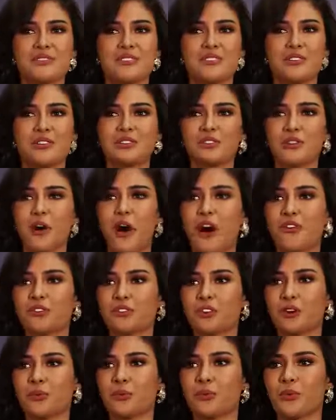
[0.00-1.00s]
you know, to
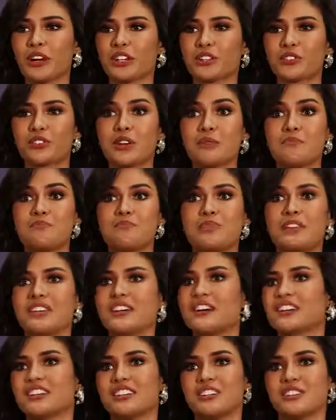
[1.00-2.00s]
offer what
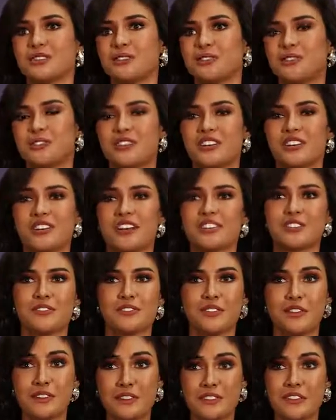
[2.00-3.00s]
Rabiya can show to the rest of
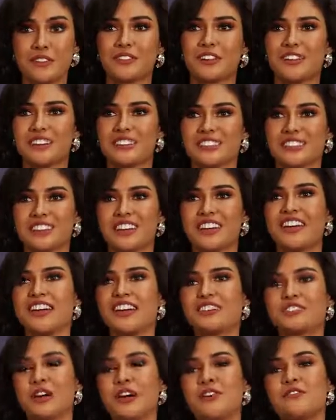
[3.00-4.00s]
the universe.
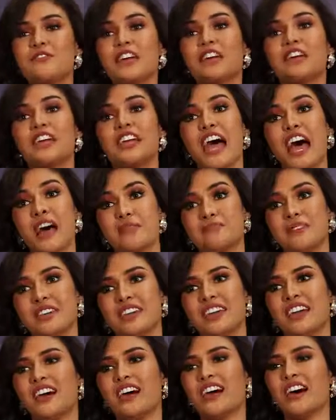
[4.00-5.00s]
So I'm very
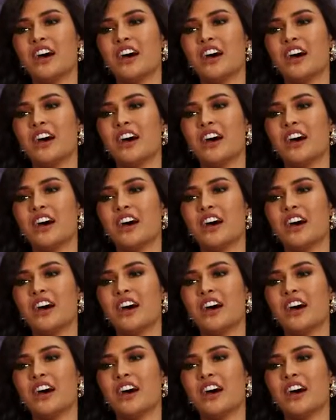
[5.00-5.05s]
happy.